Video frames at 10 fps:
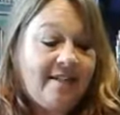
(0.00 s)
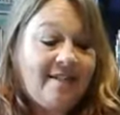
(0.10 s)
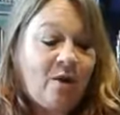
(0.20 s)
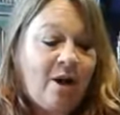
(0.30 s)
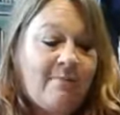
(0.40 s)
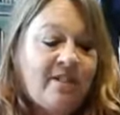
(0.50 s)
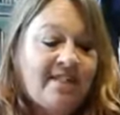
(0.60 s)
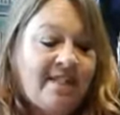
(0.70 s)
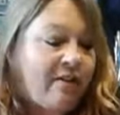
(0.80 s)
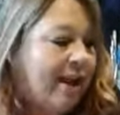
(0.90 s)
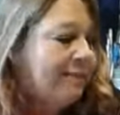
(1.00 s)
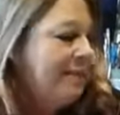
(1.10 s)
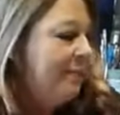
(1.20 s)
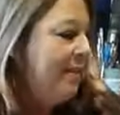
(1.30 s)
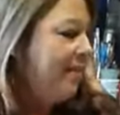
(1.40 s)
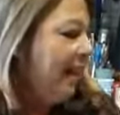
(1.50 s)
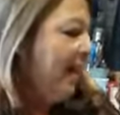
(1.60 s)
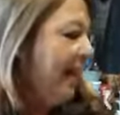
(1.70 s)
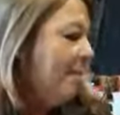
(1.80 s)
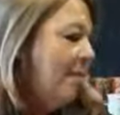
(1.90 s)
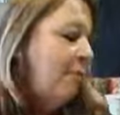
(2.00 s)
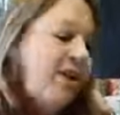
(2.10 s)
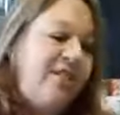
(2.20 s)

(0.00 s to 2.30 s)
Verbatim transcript: so I'm just going to grab something that I came up with.